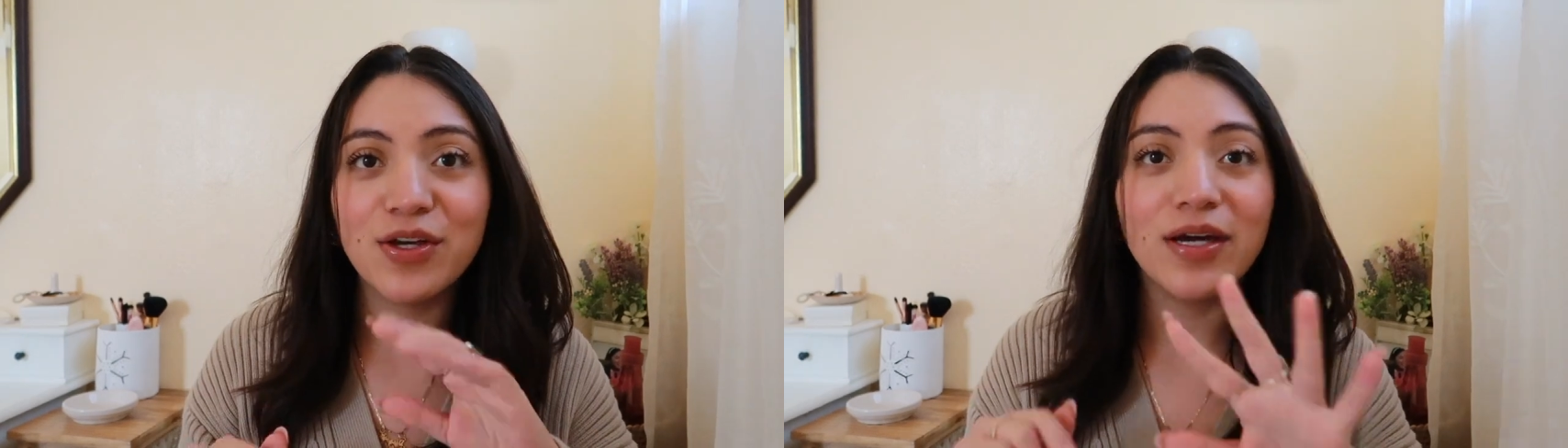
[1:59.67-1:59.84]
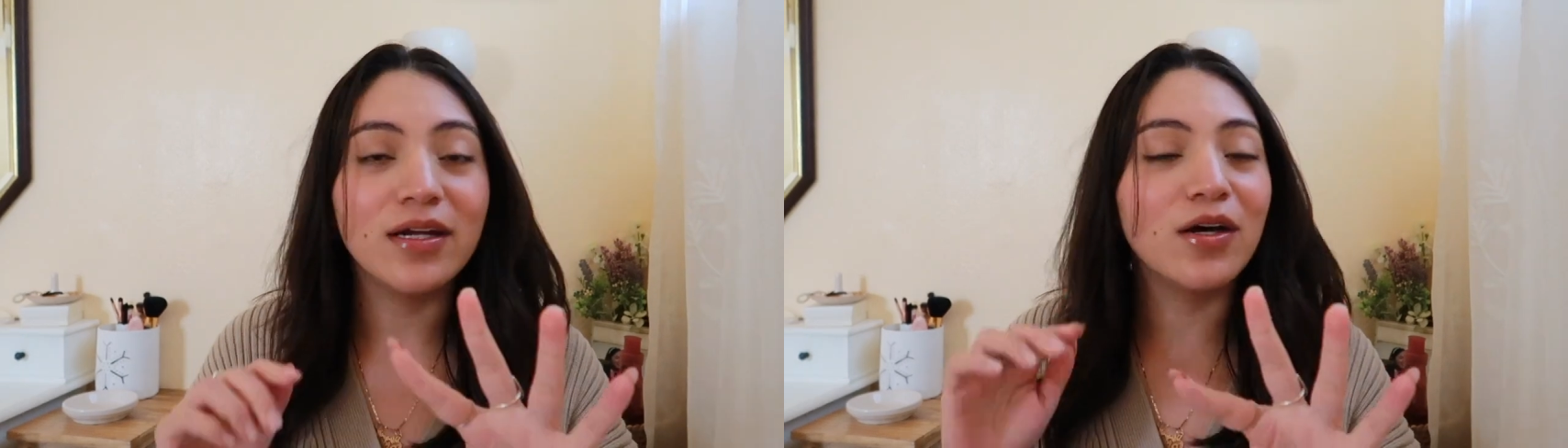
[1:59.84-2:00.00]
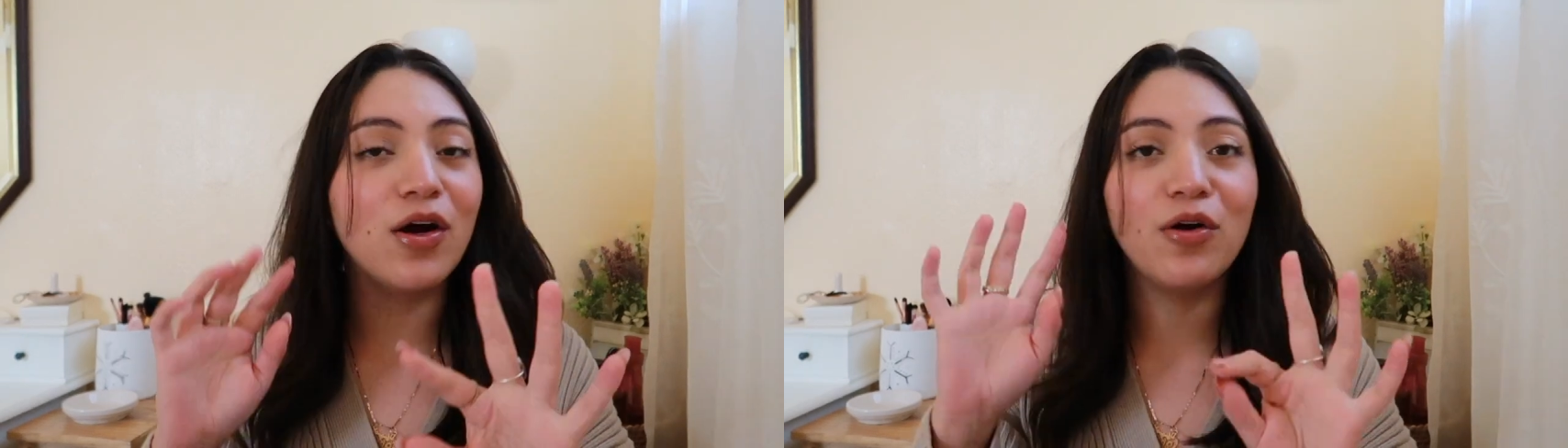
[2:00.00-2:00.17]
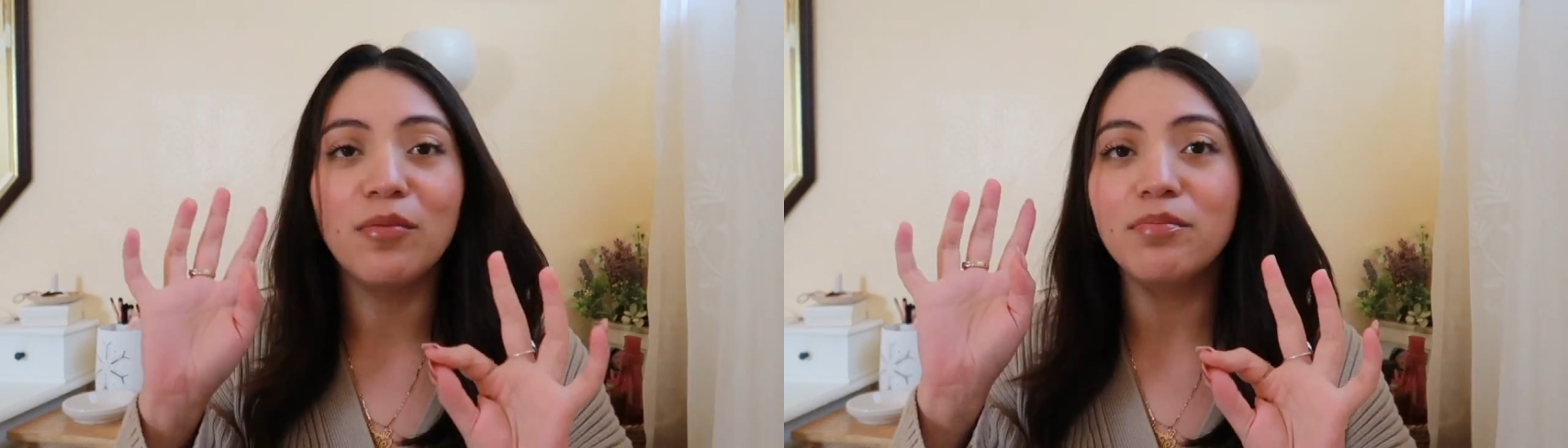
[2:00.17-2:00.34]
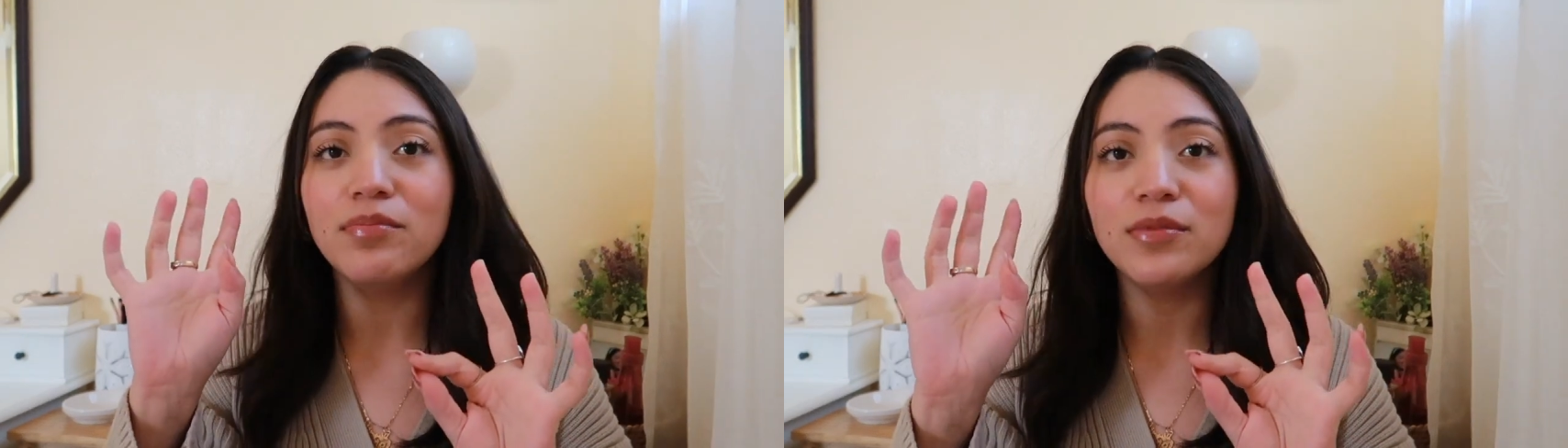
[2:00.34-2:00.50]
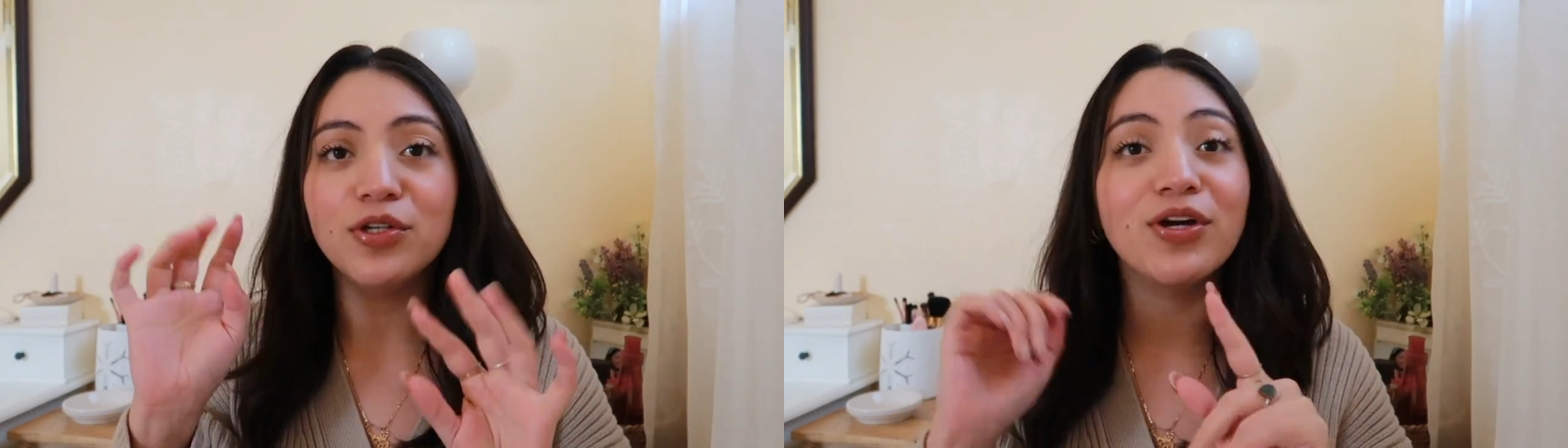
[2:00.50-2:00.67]
you gotta go
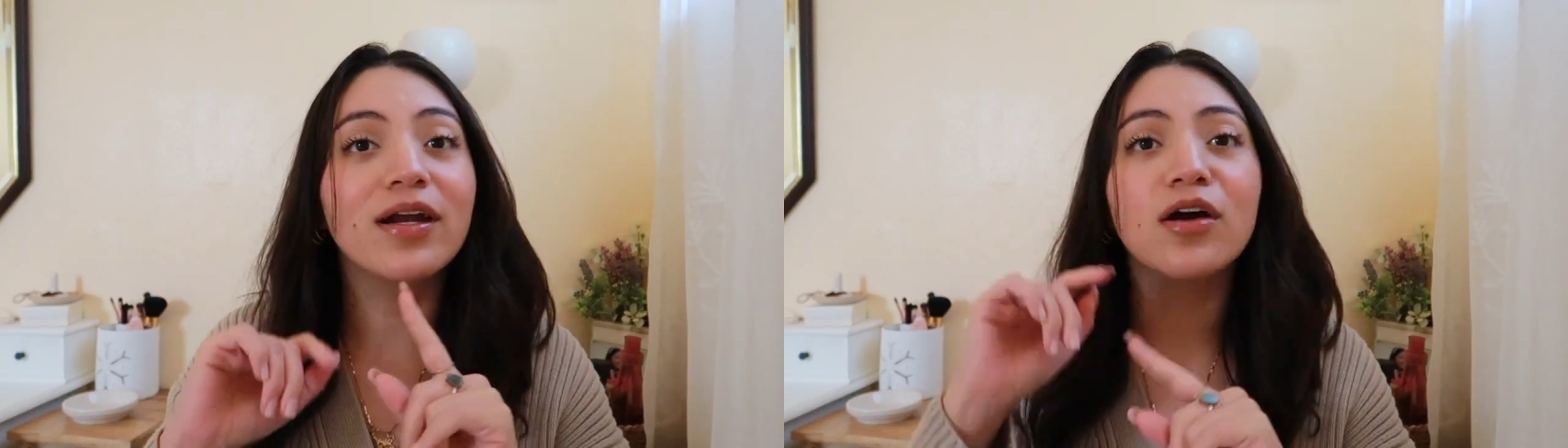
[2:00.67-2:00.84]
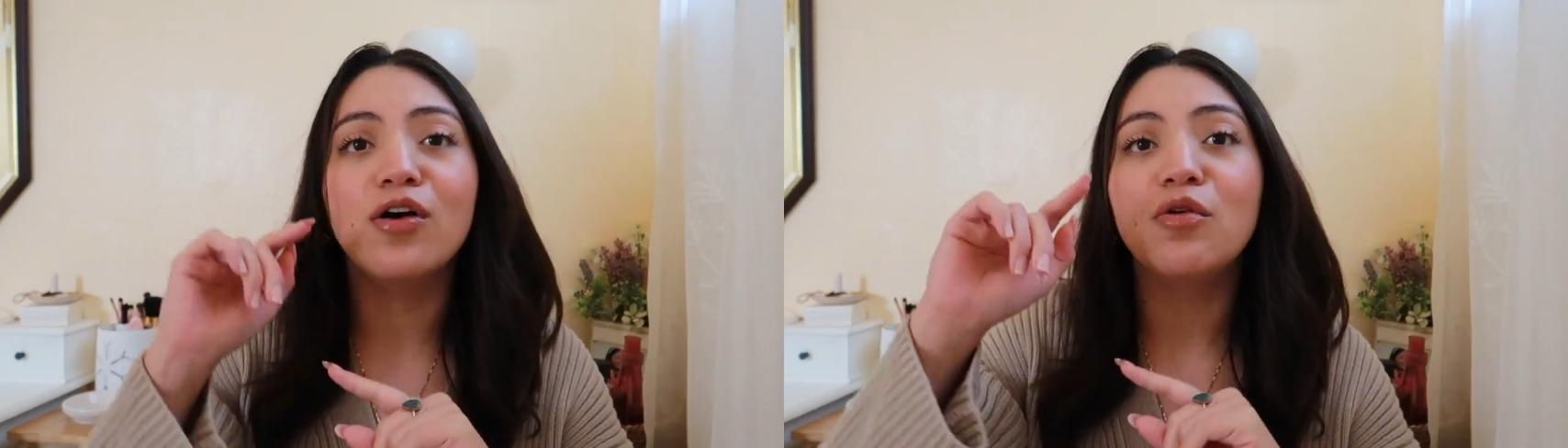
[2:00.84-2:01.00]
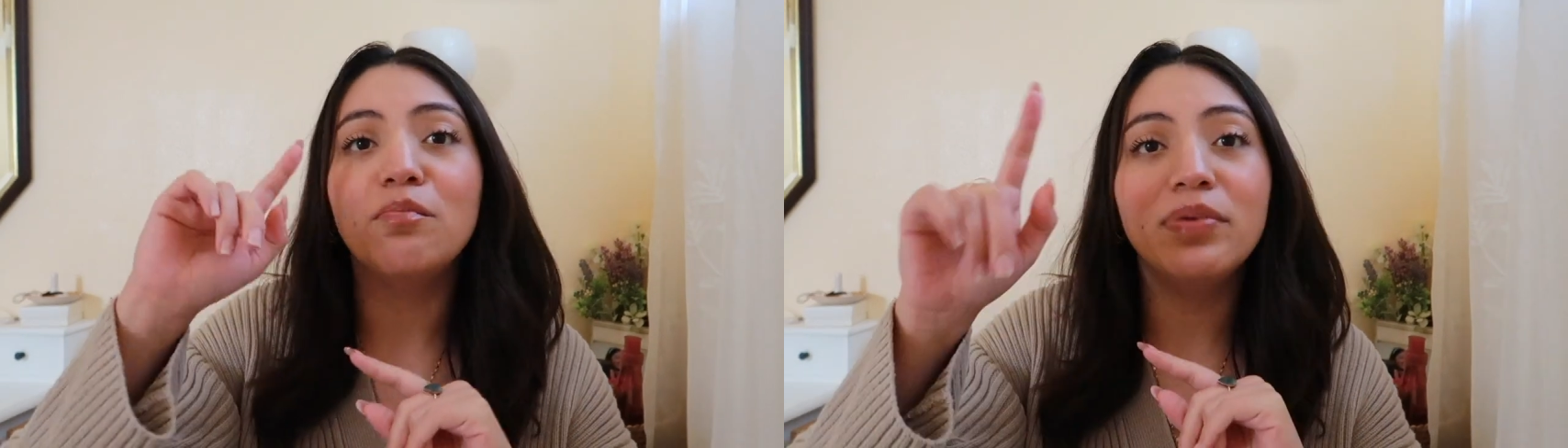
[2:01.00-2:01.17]
on